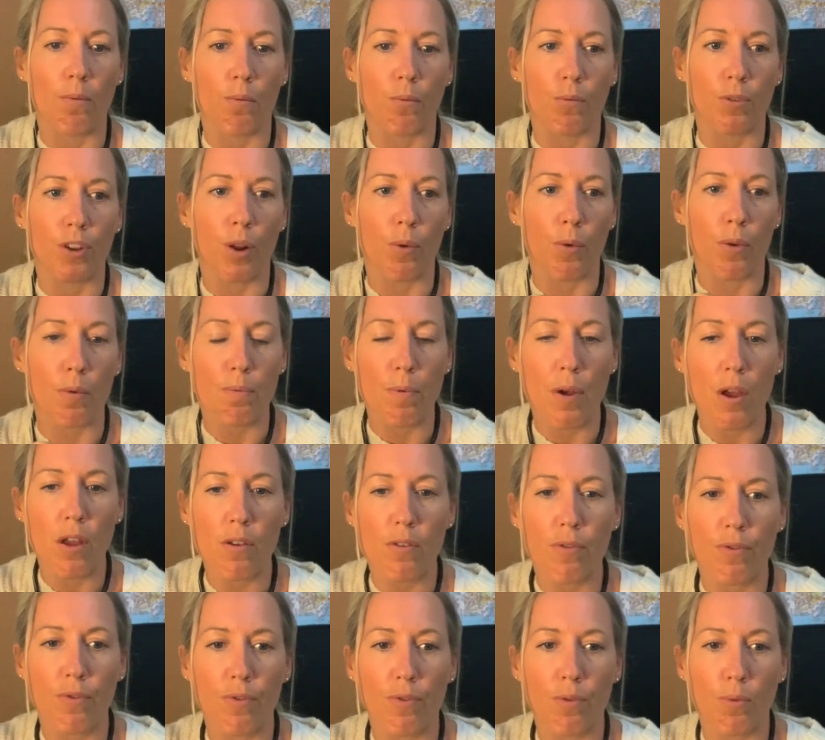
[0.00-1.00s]
We
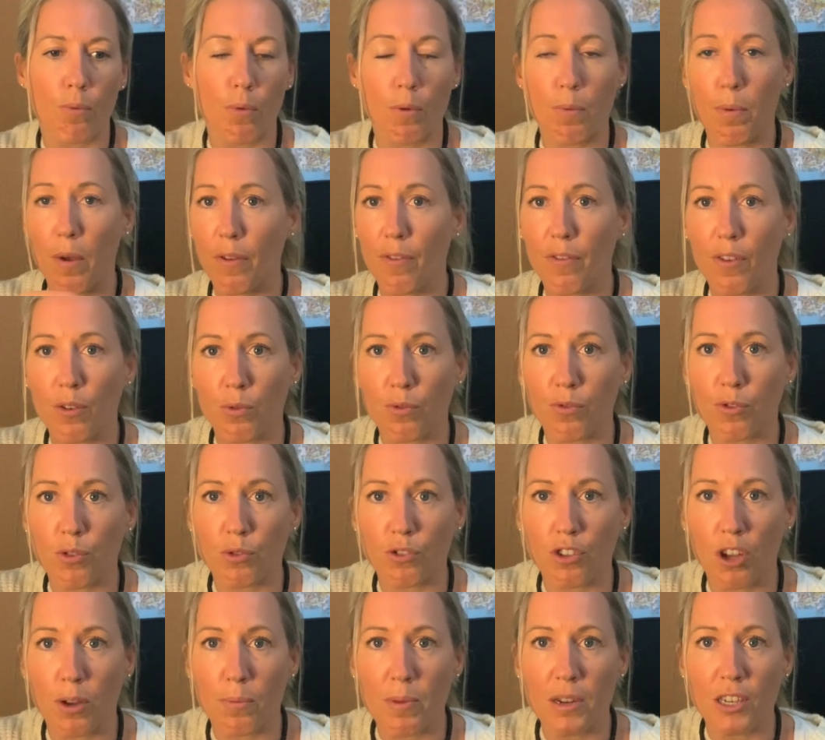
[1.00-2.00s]
both felt
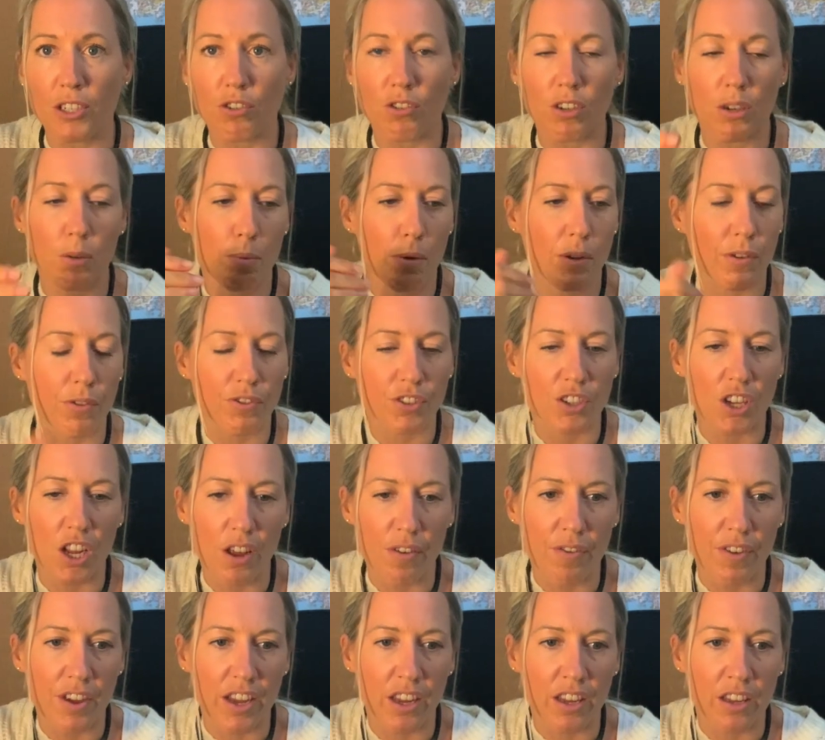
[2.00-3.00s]
full-time military, both
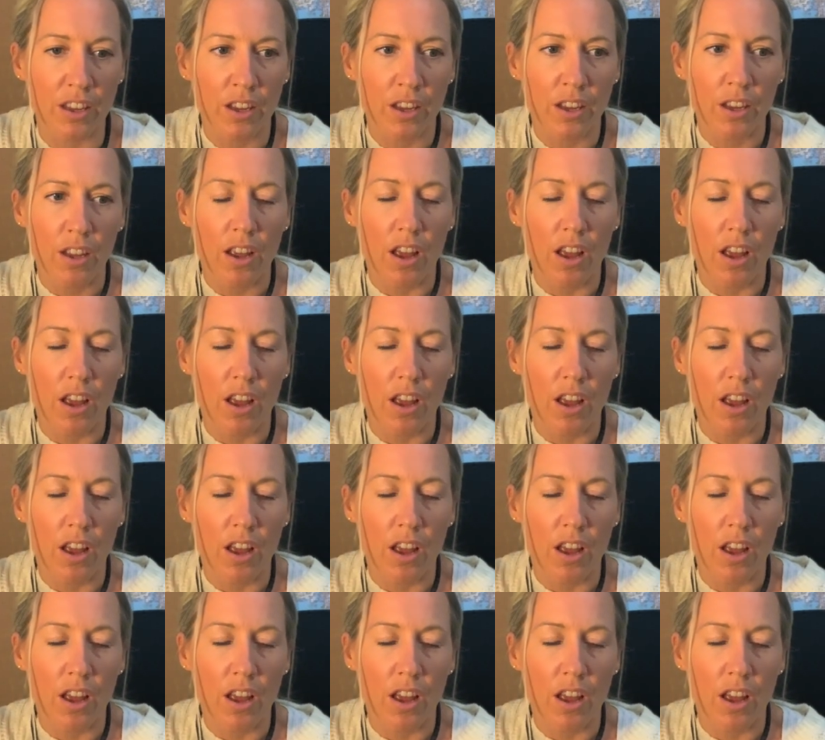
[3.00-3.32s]
serving.